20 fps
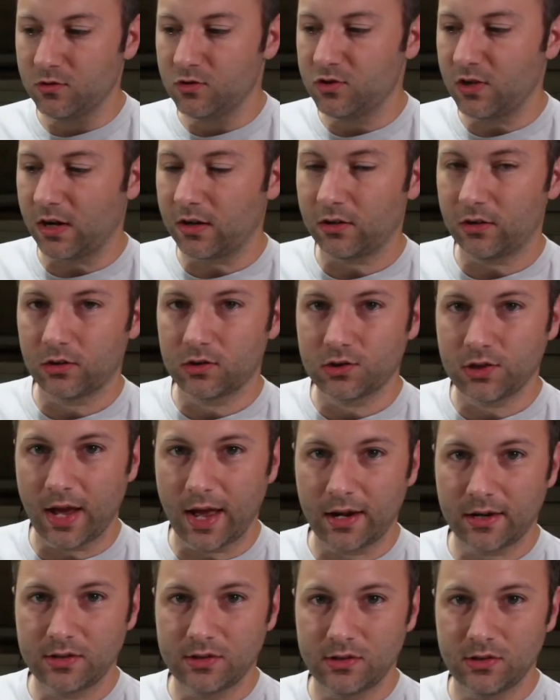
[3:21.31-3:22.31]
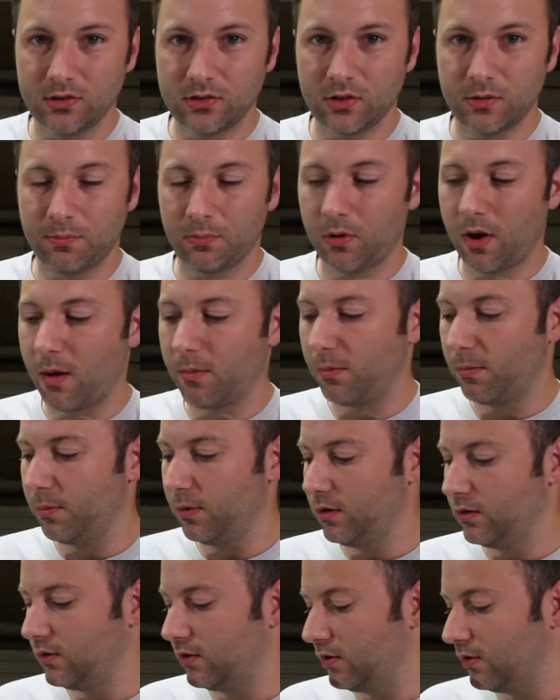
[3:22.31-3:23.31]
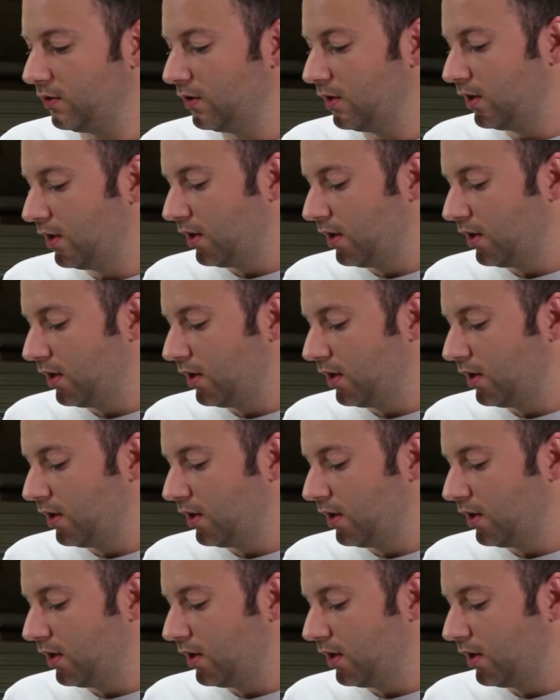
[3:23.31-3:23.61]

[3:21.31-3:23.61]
general checks you should probably do.